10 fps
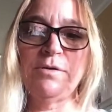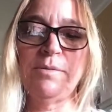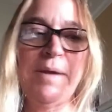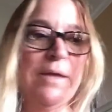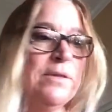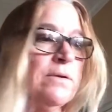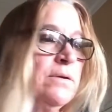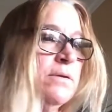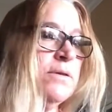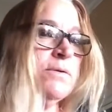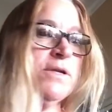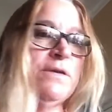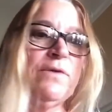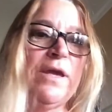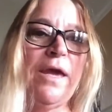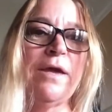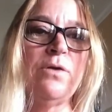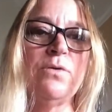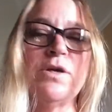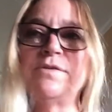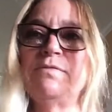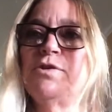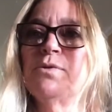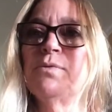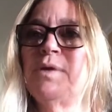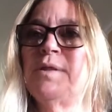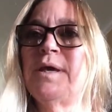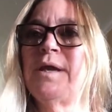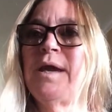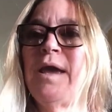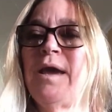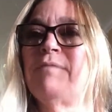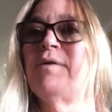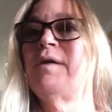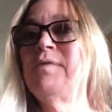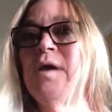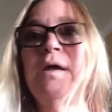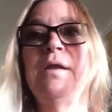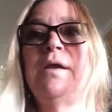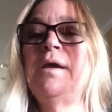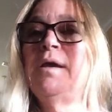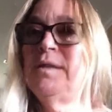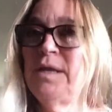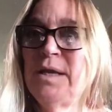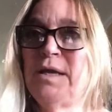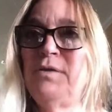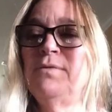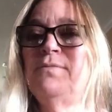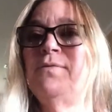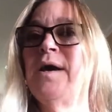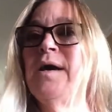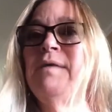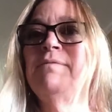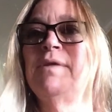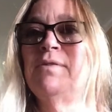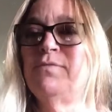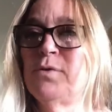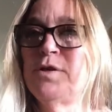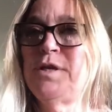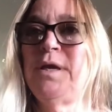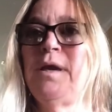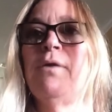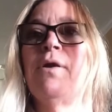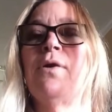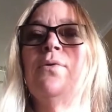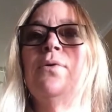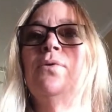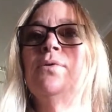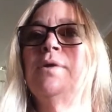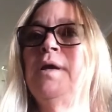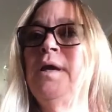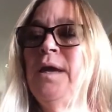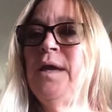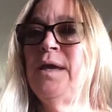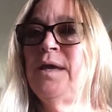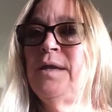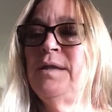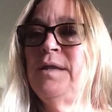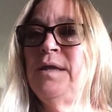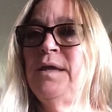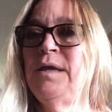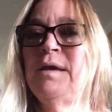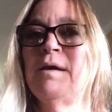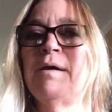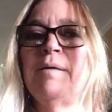you about. There are different categories of jewelry that I have. I've got the 925 and the 14 karat gold and the